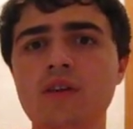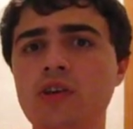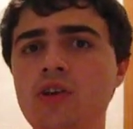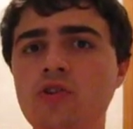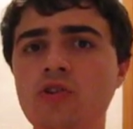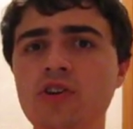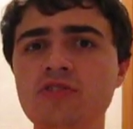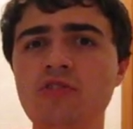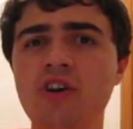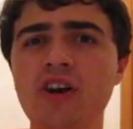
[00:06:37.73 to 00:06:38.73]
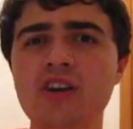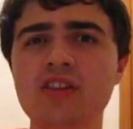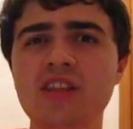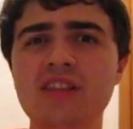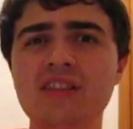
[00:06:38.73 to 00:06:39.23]
You could also
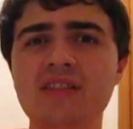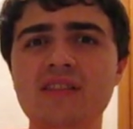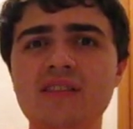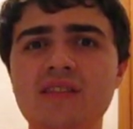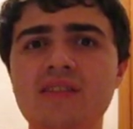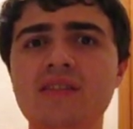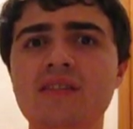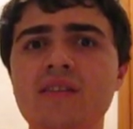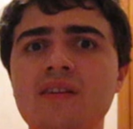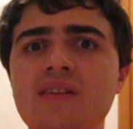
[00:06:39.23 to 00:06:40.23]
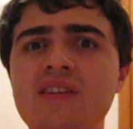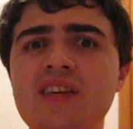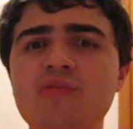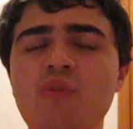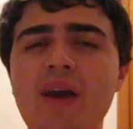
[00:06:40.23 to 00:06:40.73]
argue that
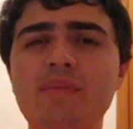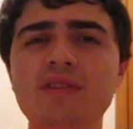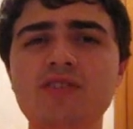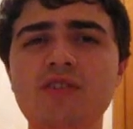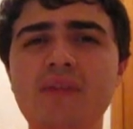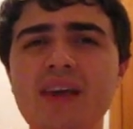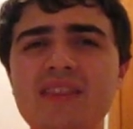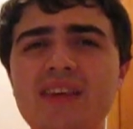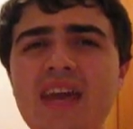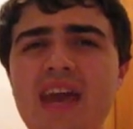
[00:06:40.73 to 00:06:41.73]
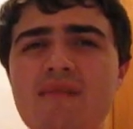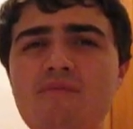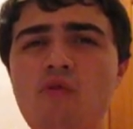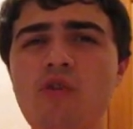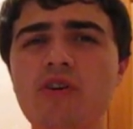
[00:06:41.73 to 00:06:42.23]
these weapons could make the
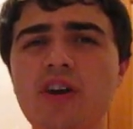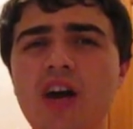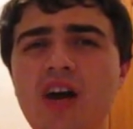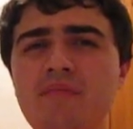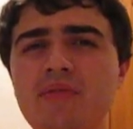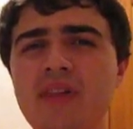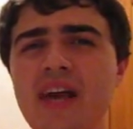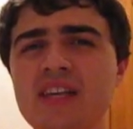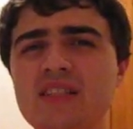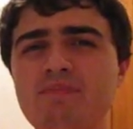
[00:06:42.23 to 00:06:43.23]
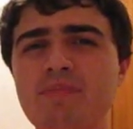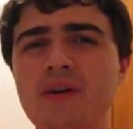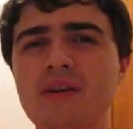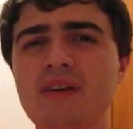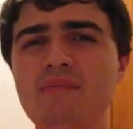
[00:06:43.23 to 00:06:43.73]
game more complex,
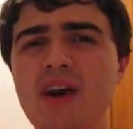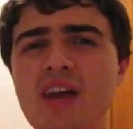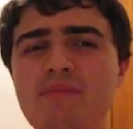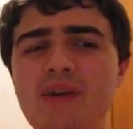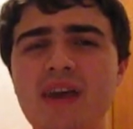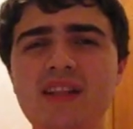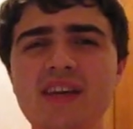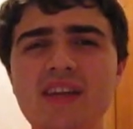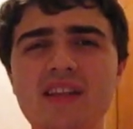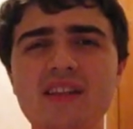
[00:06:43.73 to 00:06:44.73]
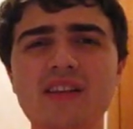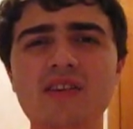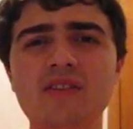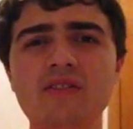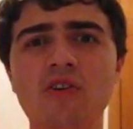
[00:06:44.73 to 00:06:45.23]
but in my opinion,
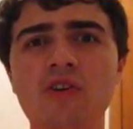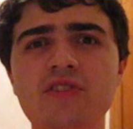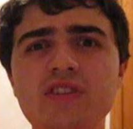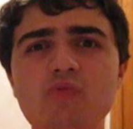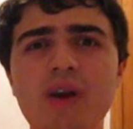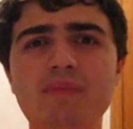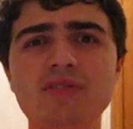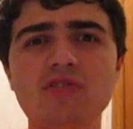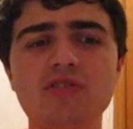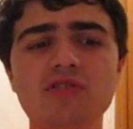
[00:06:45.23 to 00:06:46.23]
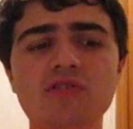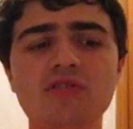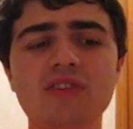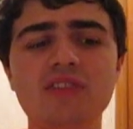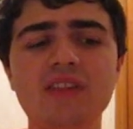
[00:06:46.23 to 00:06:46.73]
all these weapons are a
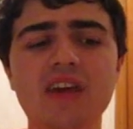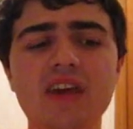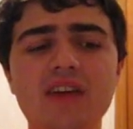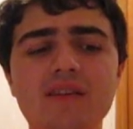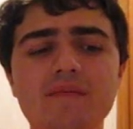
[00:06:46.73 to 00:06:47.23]
good thing.